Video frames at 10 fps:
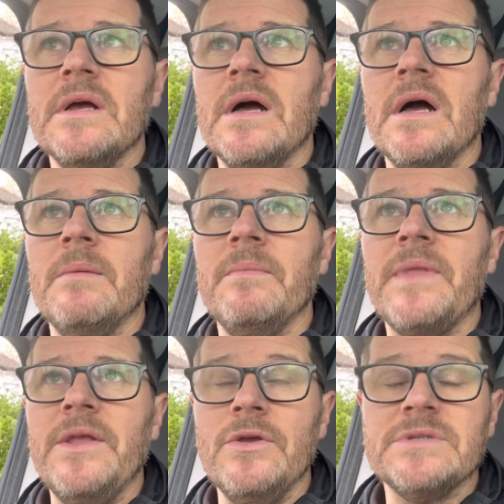
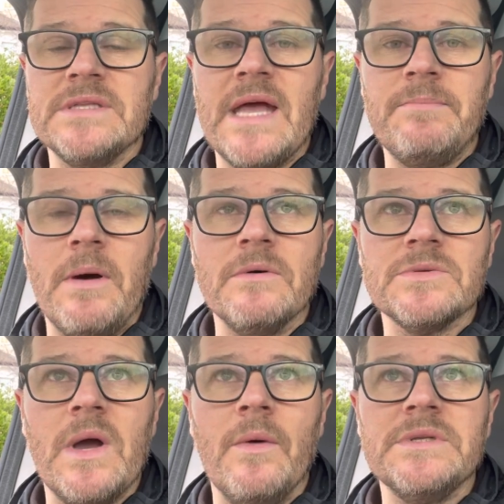They used a deadbolt as
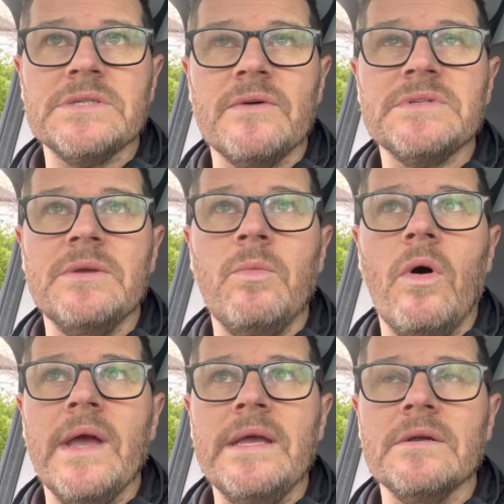well, which is obviously
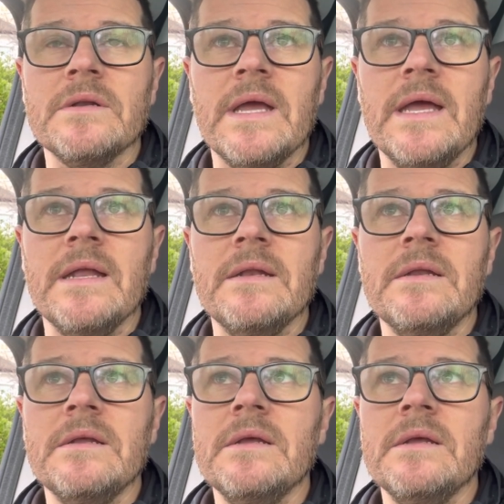why he couldn't get in.